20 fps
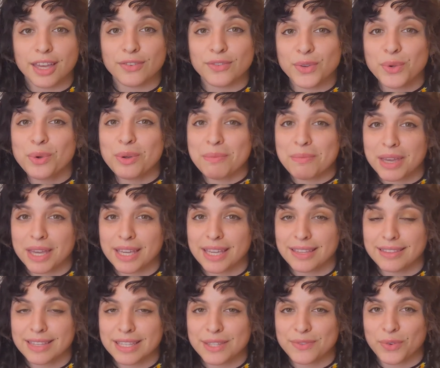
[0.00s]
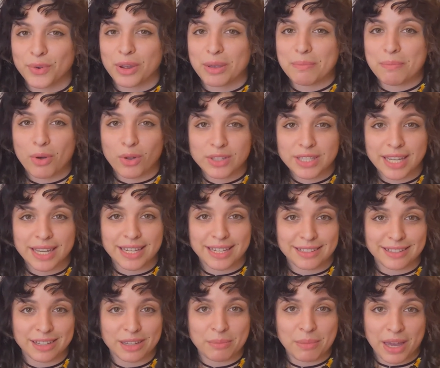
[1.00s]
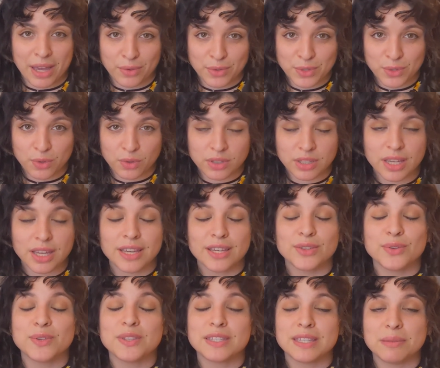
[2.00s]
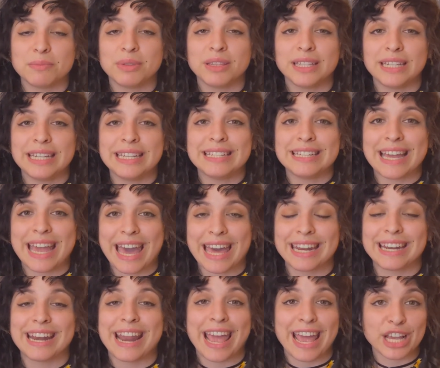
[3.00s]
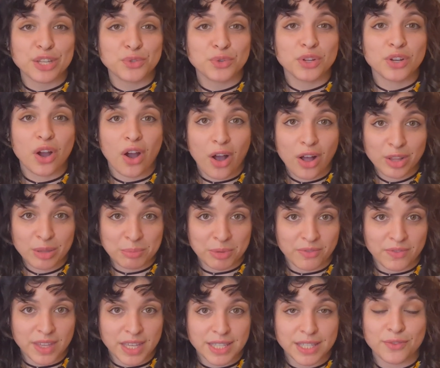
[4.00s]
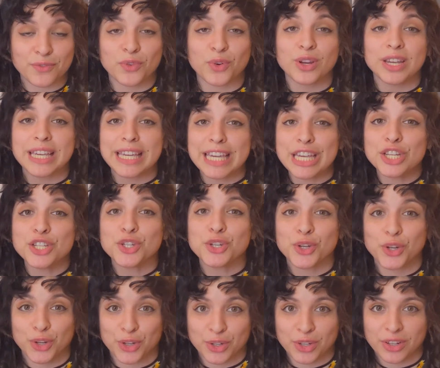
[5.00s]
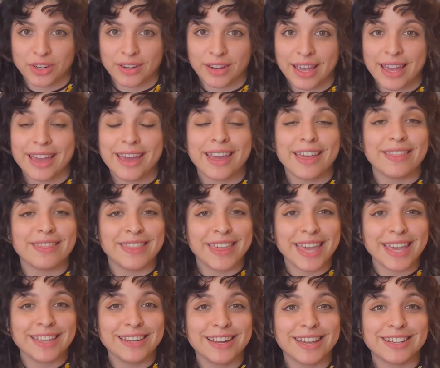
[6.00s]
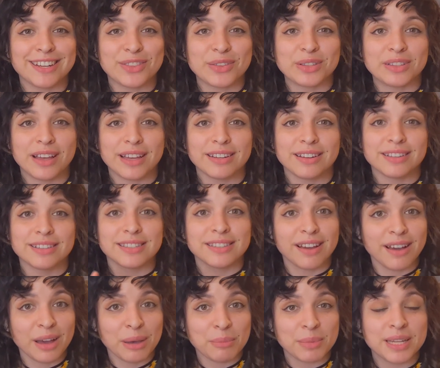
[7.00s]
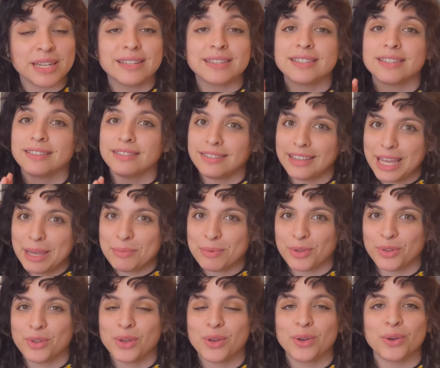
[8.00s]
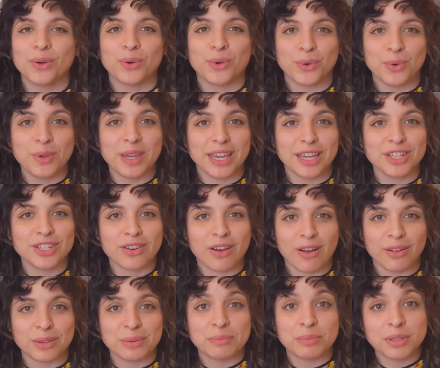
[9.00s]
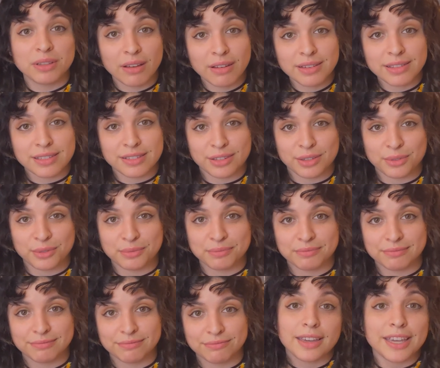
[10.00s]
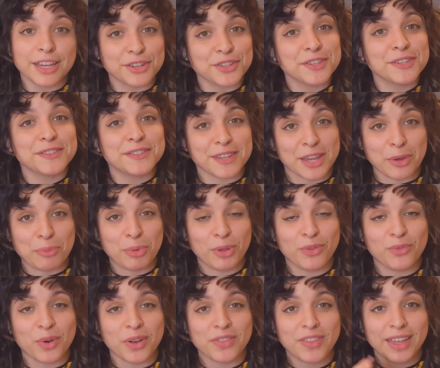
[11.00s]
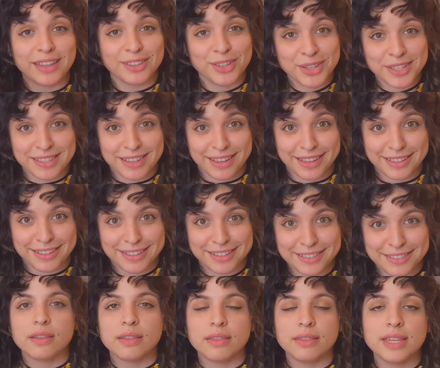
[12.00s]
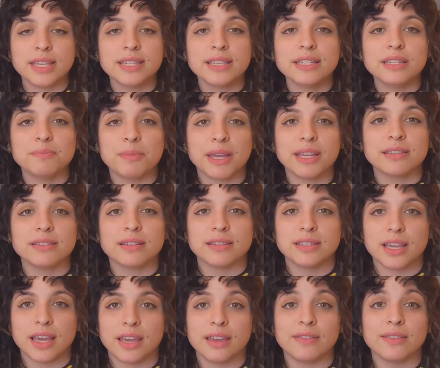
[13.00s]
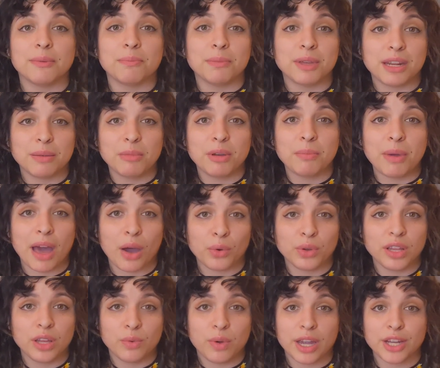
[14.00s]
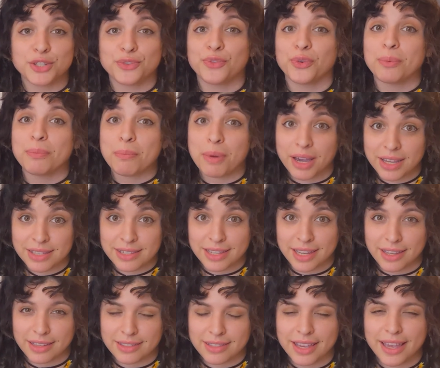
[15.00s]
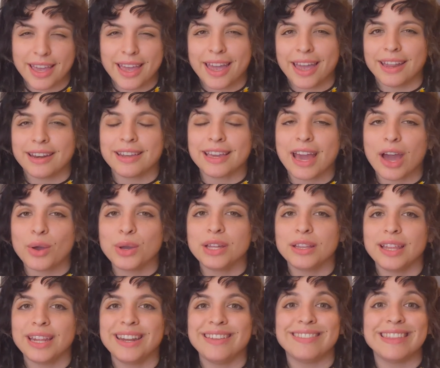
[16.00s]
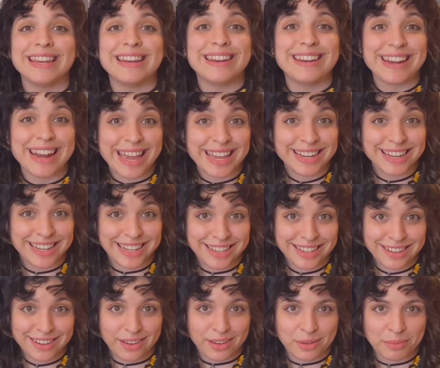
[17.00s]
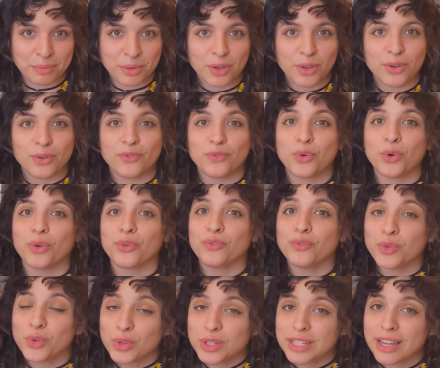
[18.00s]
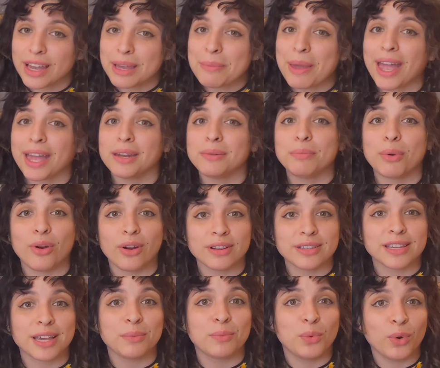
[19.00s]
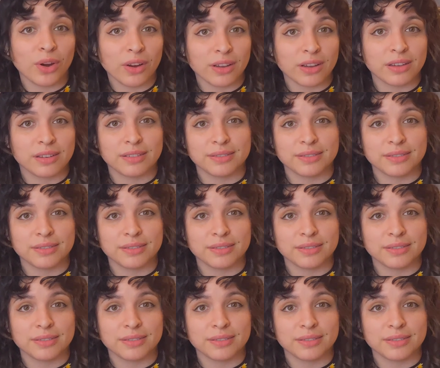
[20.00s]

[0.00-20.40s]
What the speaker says: If you are making this for a multi-income household, you simply need to add an extra column of this for each earner, and then another line on top to label who each column belongs to. Here's a sample of what that looks like. This is based on taking the minimum hourly wage for my state and calculating the net income for full-time and part-time work.